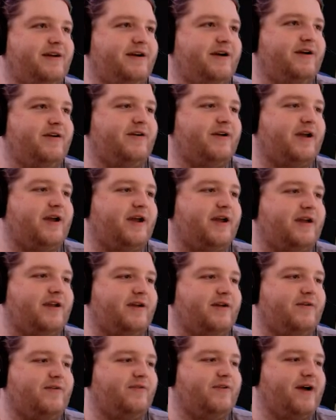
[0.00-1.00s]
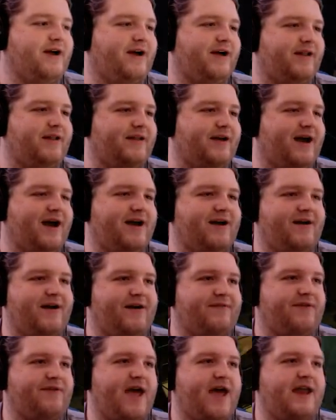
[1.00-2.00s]
Okay. Well, I don't
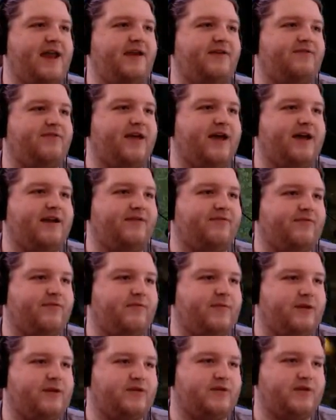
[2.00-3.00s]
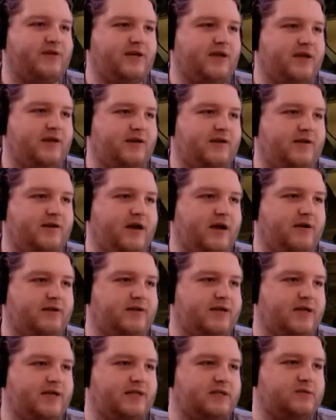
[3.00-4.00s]
have any of that information yet. I'll
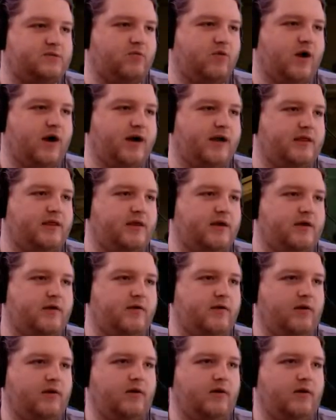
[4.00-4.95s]
take this wine, though.